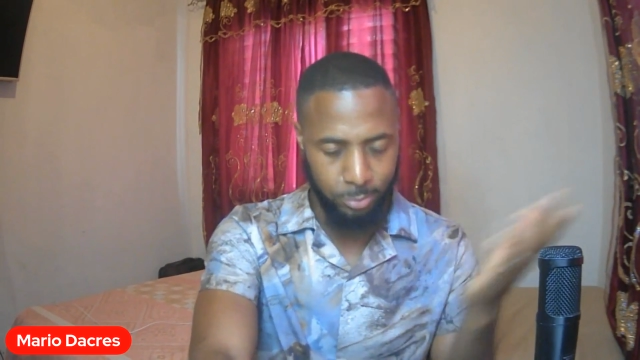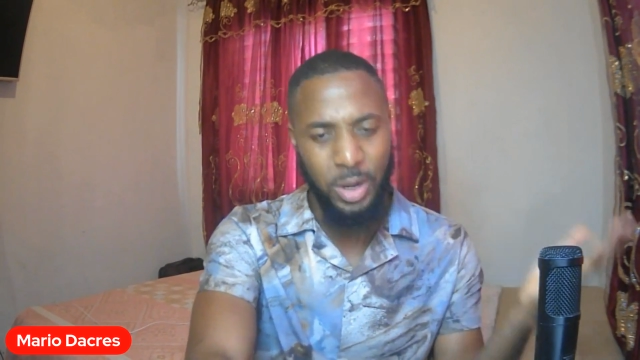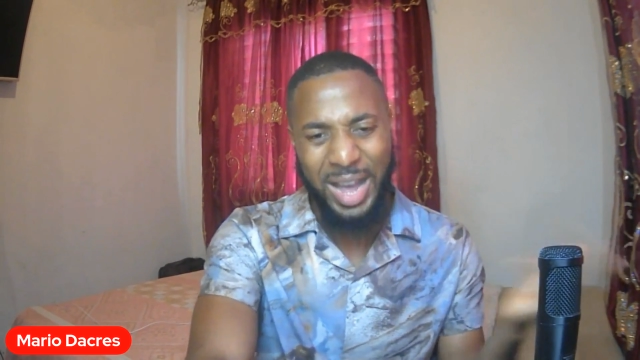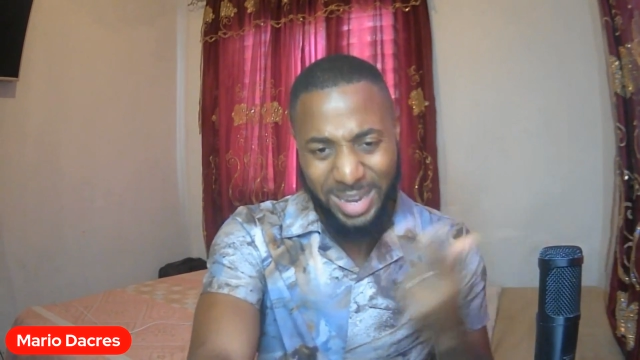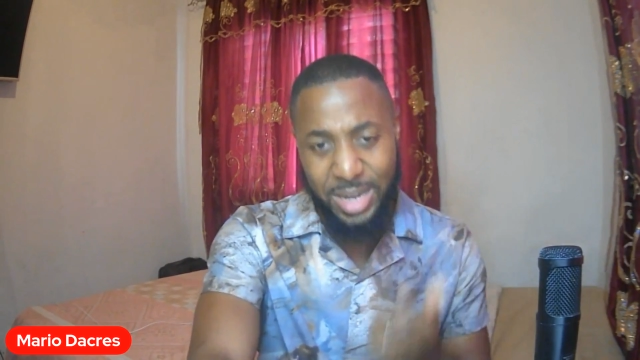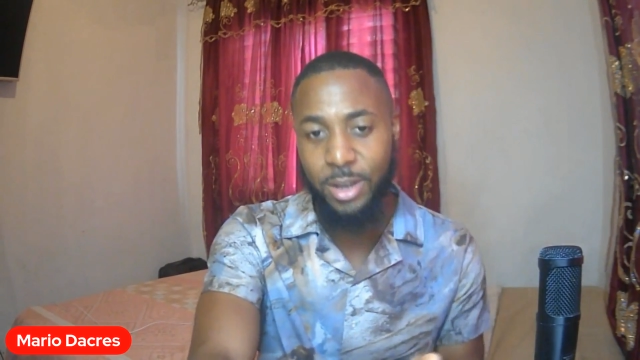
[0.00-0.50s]

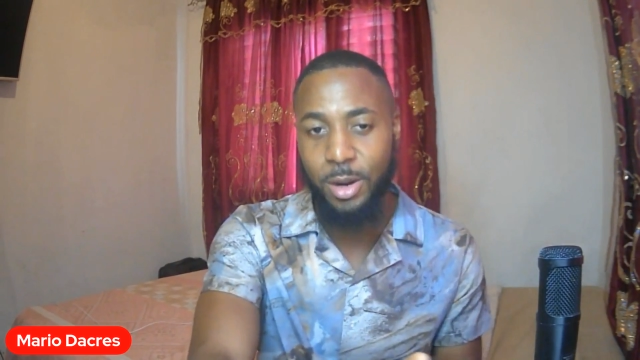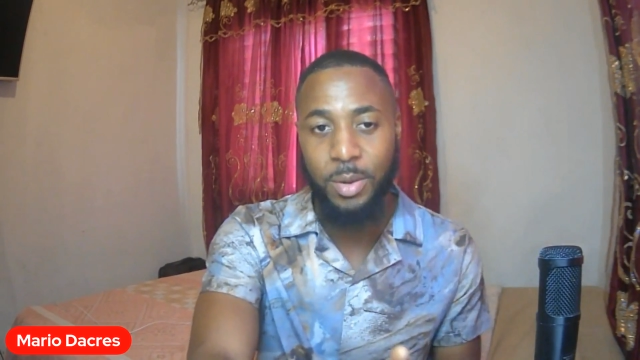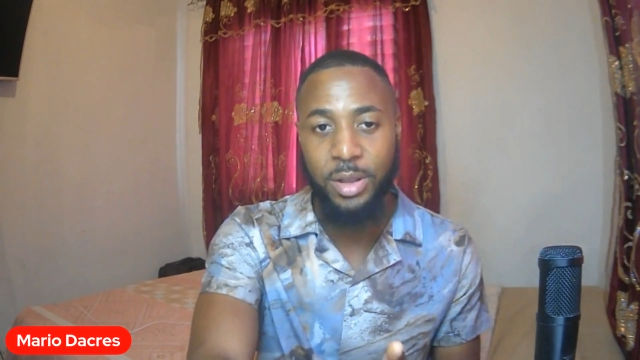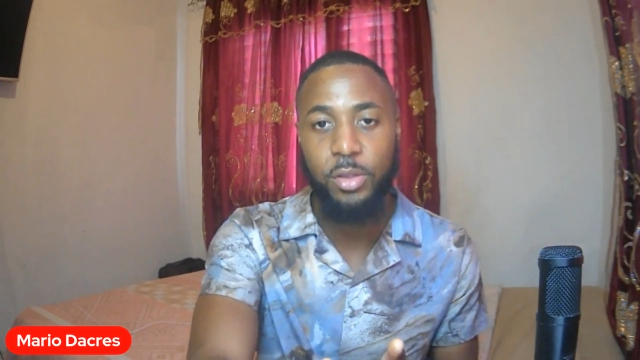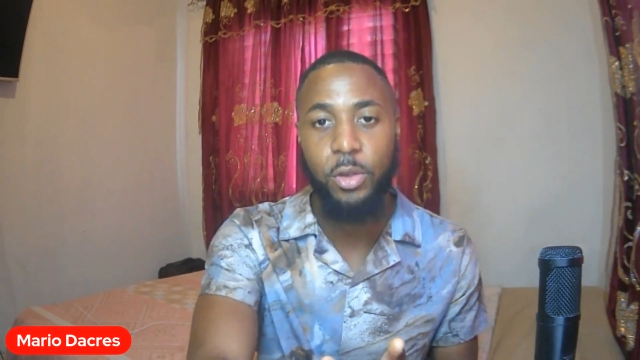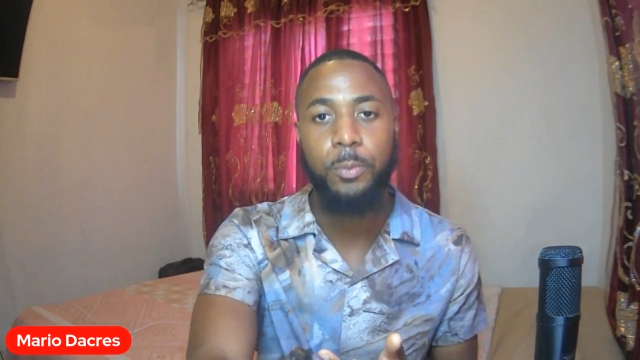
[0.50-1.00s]
And Neco.
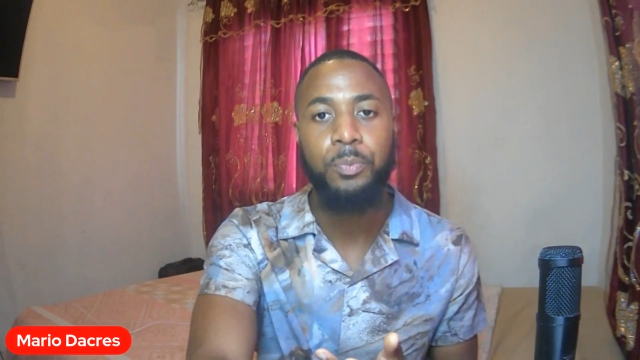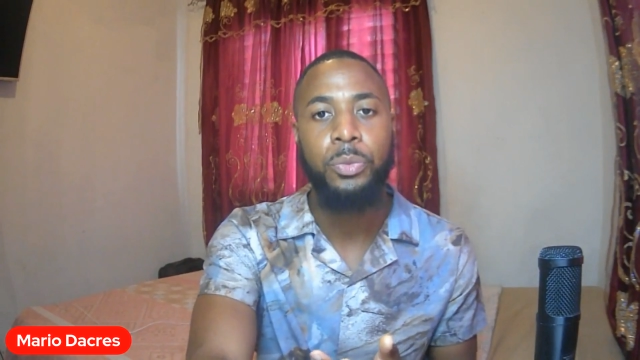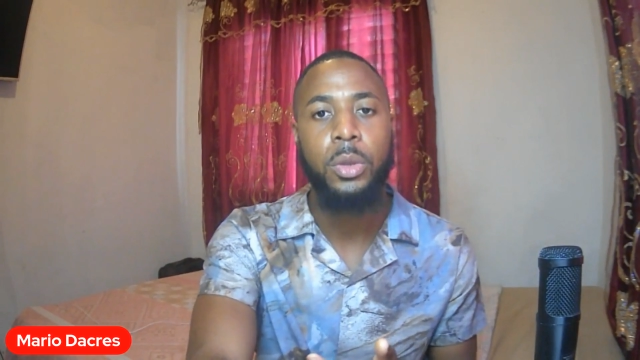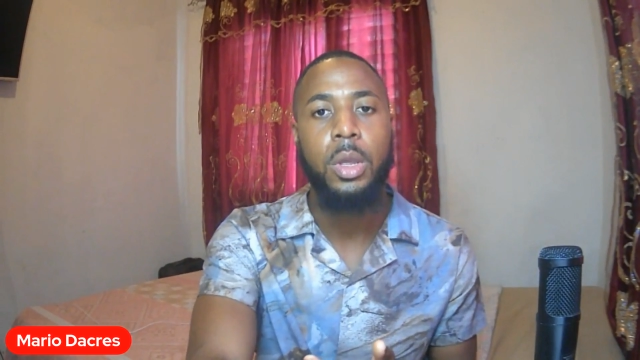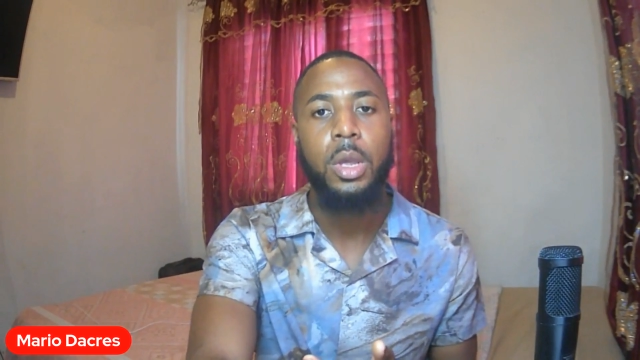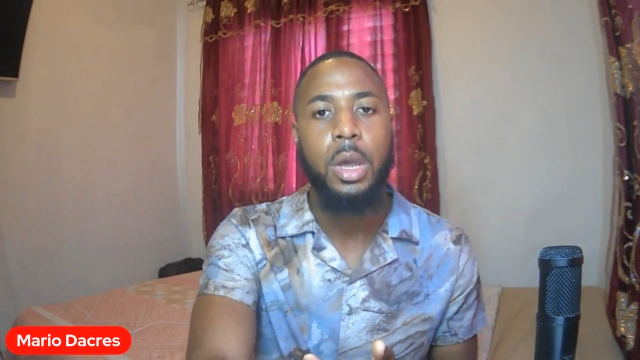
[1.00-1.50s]
So,
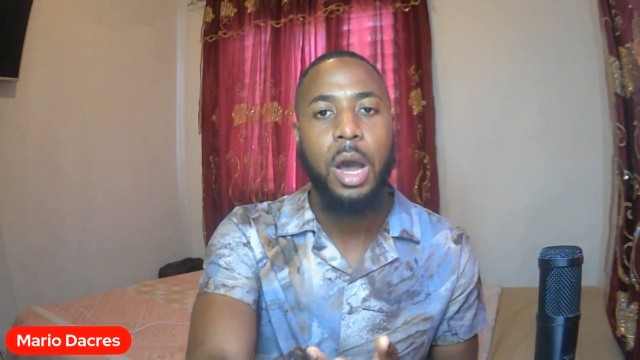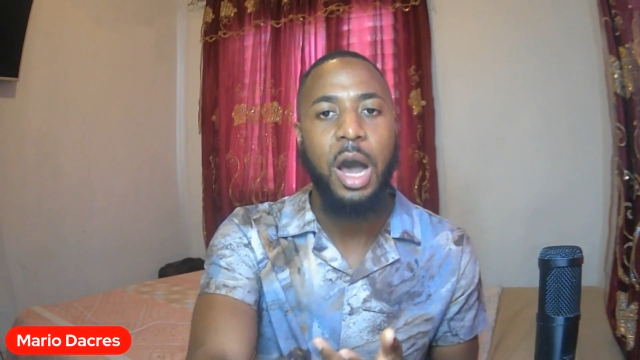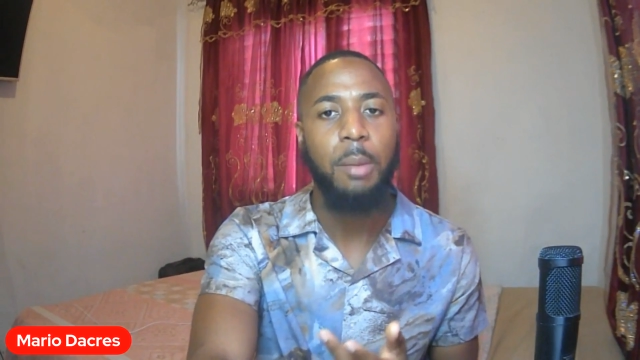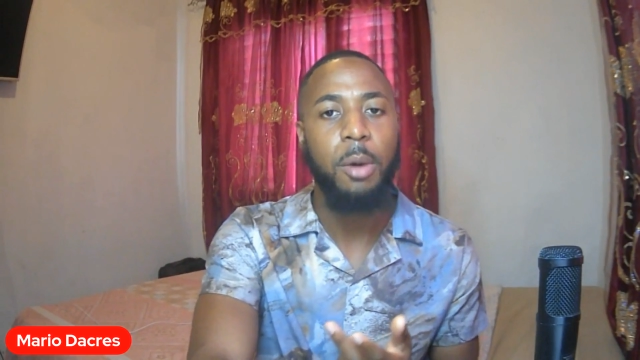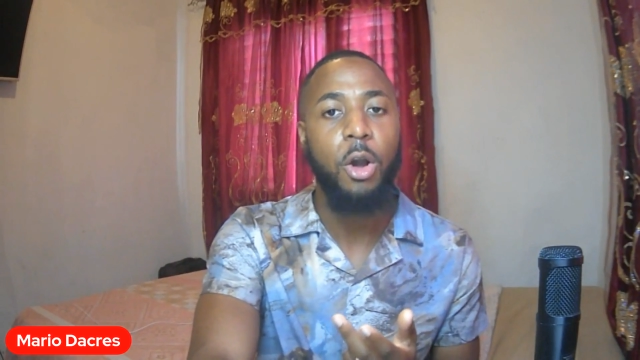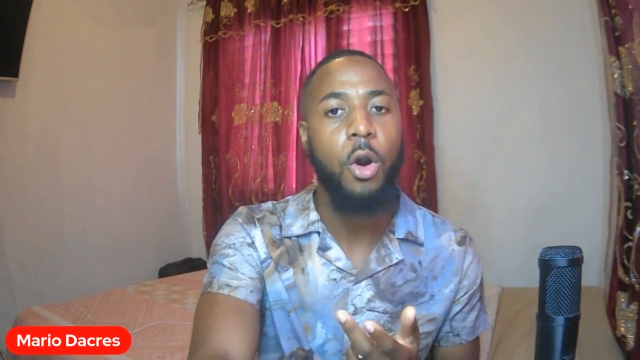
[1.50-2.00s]

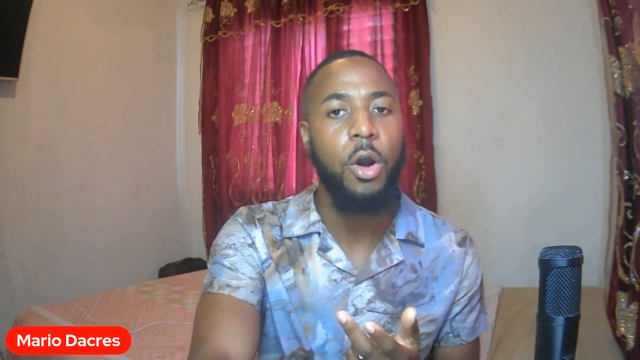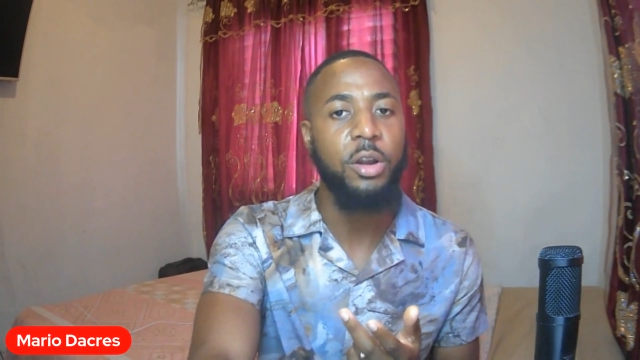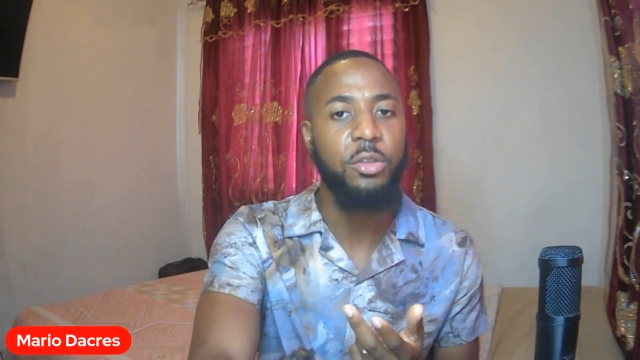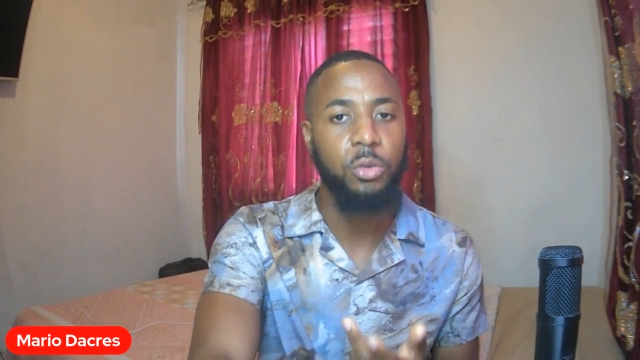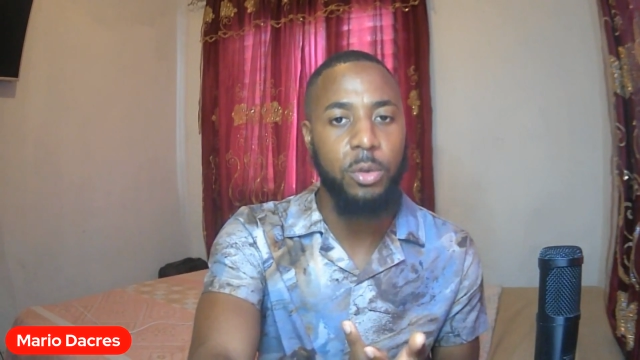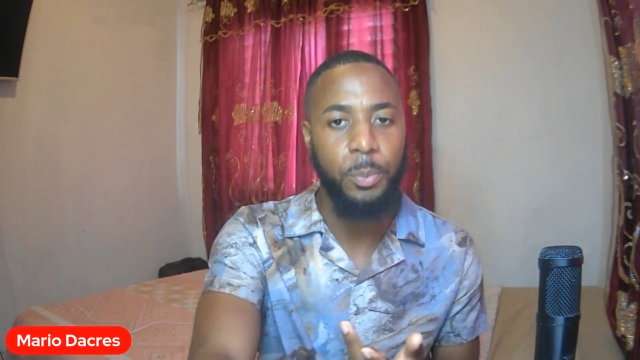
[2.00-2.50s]
according
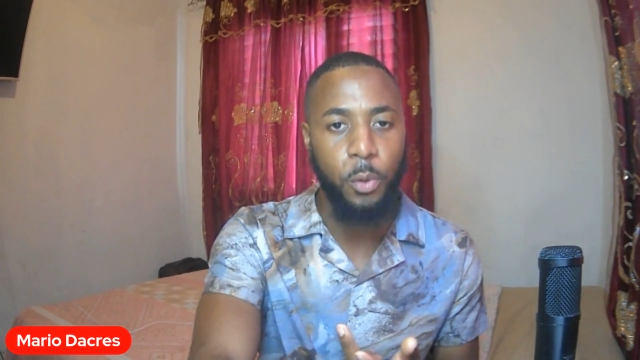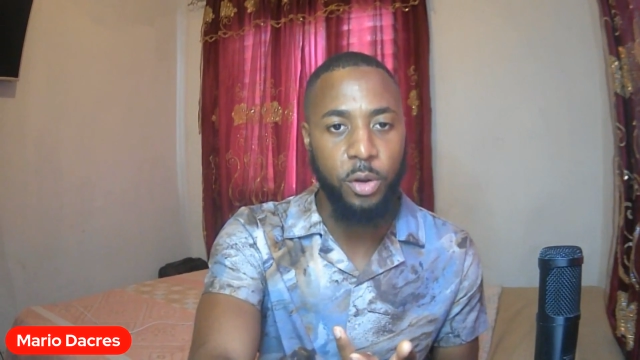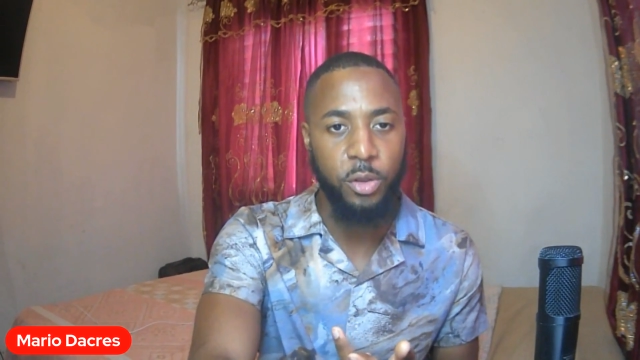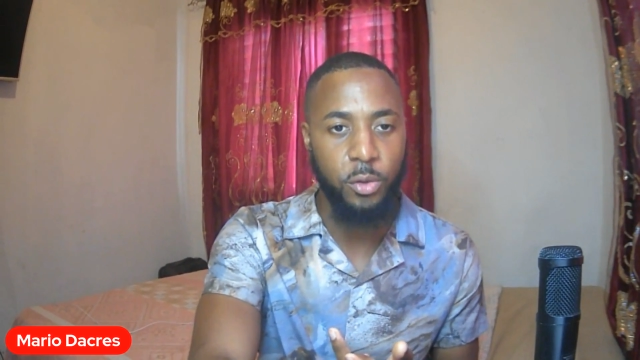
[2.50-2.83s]
to reports